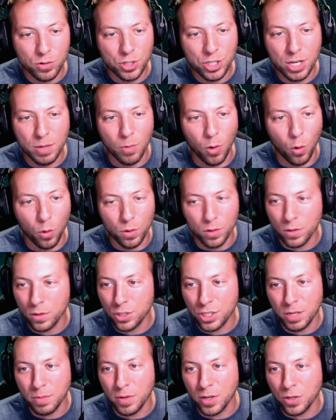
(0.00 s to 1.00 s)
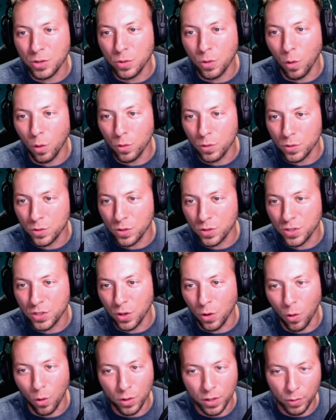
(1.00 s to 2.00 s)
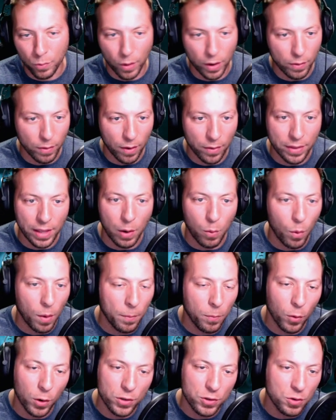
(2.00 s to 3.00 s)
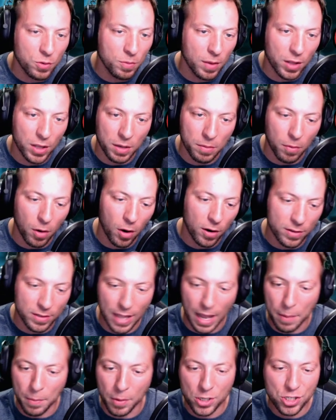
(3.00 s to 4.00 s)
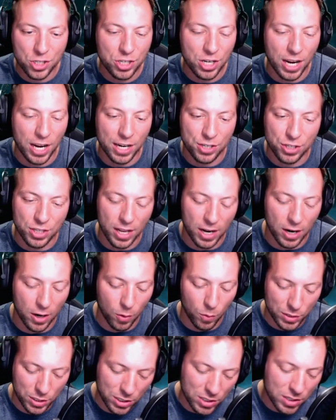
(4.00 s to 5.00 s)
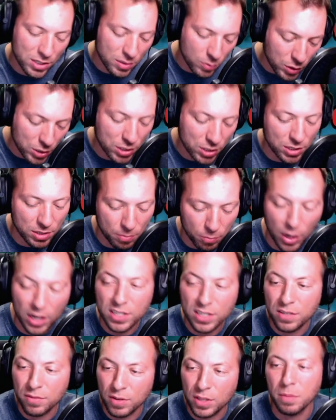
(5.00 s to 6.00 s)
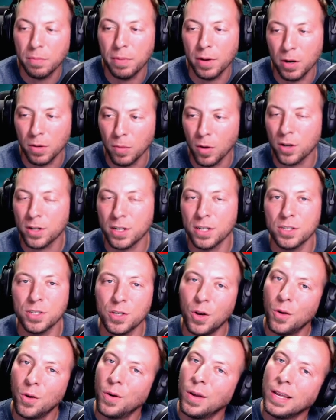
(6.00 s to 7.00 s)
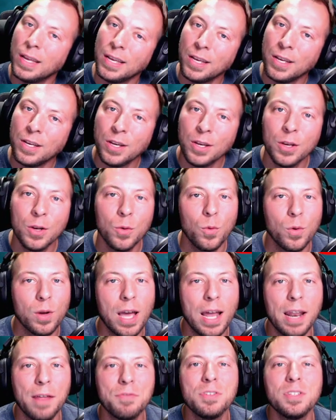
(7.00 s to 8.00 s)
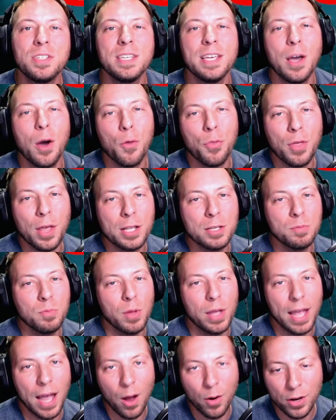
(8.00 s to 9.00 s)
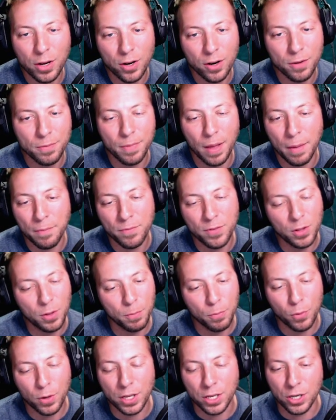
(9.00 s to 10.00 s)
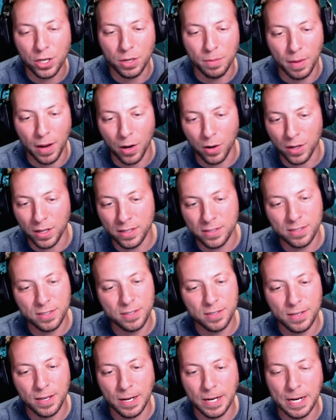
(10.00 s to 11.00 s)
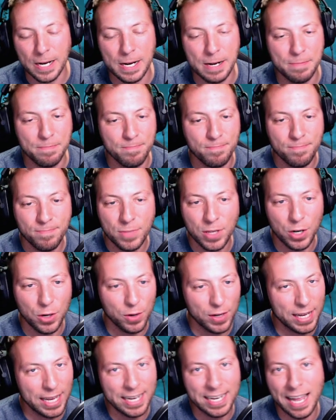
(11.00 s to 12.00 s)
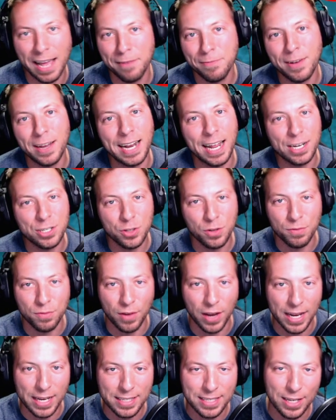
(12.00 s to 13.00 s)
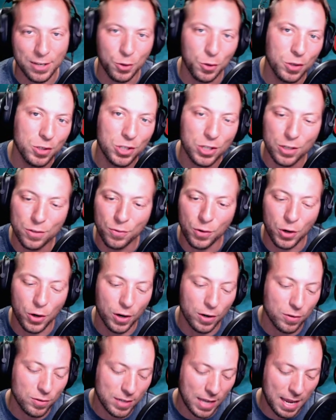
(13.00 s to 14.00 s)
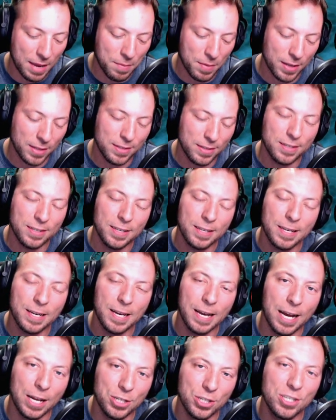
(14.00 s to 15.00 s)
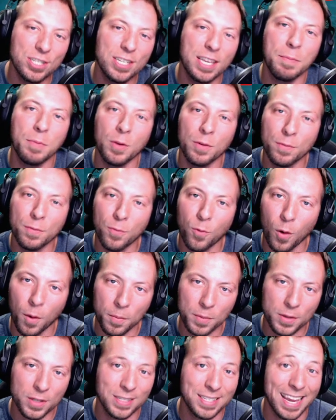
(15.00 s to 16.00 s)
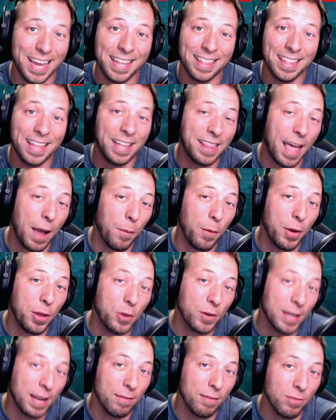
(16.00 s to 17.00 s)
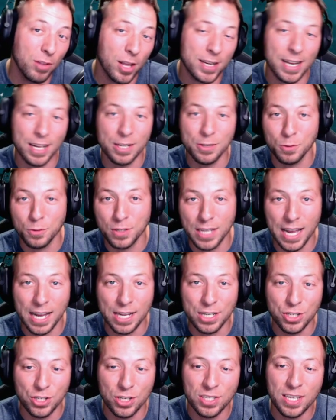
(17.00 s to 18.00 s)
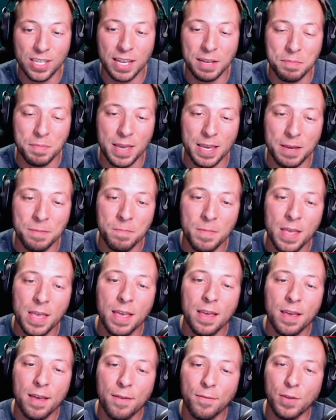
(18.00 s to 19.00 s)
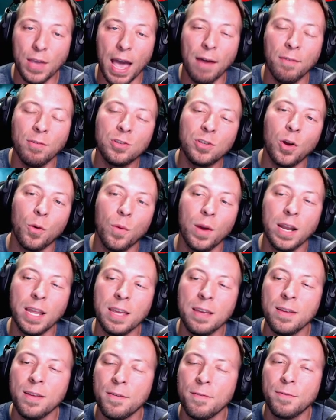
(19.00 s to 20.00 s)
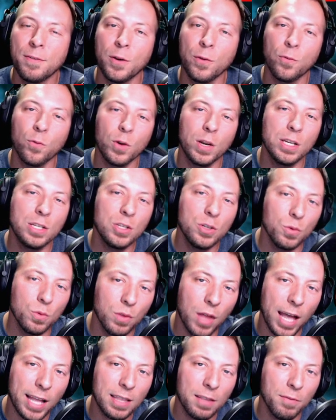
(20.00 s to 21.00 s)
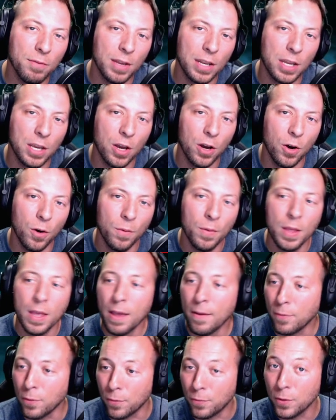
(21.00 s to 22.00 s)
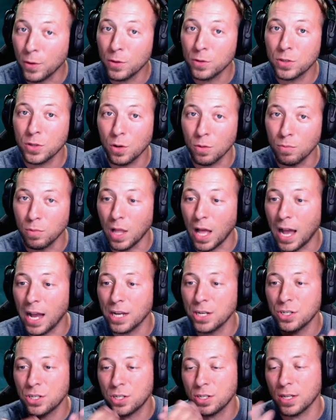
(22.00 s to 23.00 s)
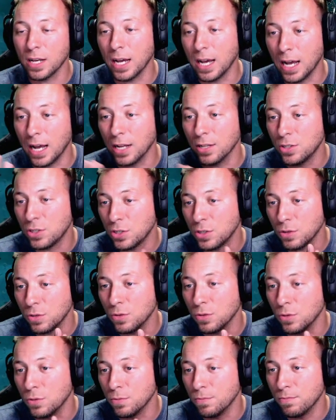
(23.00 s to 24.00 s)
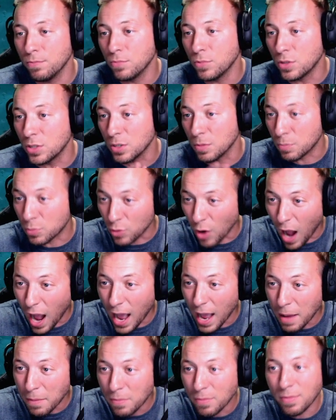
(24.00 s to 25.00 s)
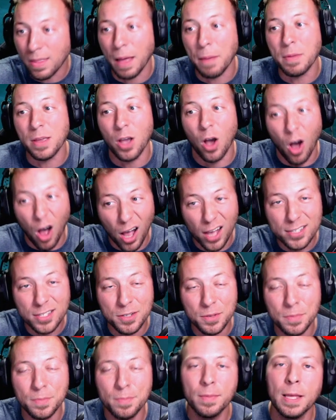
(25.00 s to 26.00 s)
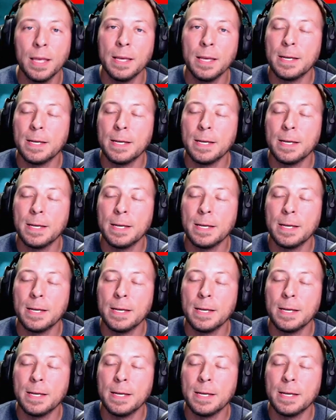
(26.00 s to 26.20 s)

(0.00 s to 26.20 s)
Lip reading: Shiba Inu holders are still holding right around that 1.2 million mark. Not much change there, which is impressive in the bear market. So we'll kind of have to see how things play out here. I'm feeling pretty good about it. You know, again, not financial advice. I do this just for your entertainment. Just to keep you informed, because again, then that way you can have luck on your side, just like me. If you haven't already, feel free to like the video. If you feel so obliged to subscribe, that'd be awesome.